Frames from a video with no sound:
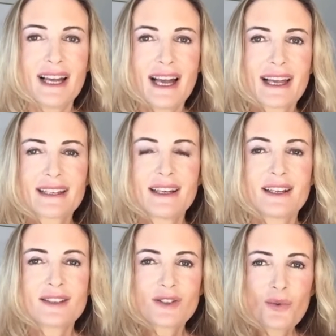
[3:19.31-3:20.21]
And
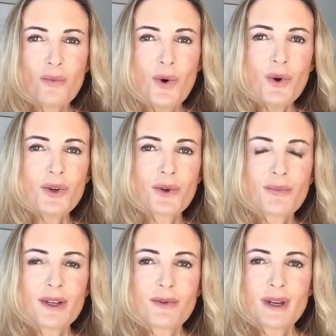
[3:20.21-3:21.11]
the border
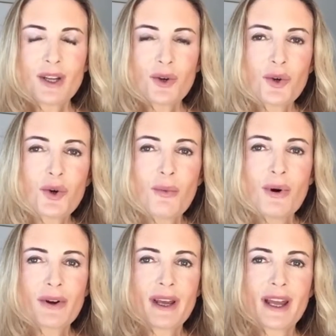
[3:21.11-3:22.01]
between
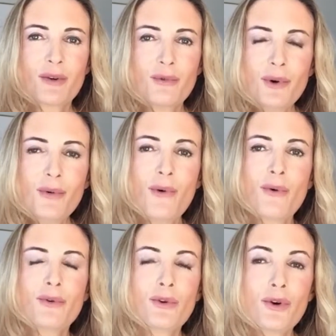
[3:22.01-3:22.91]
urban and
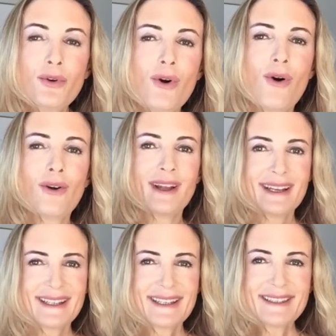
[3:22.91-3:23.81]
rural
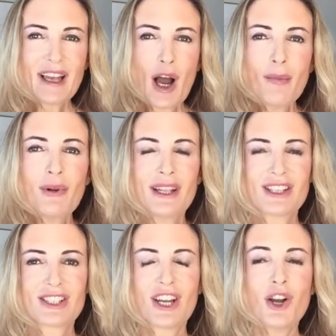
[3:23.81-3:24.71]
is
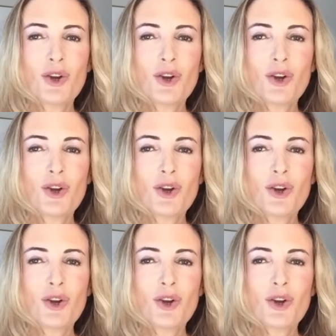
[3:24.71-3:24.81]
abolished.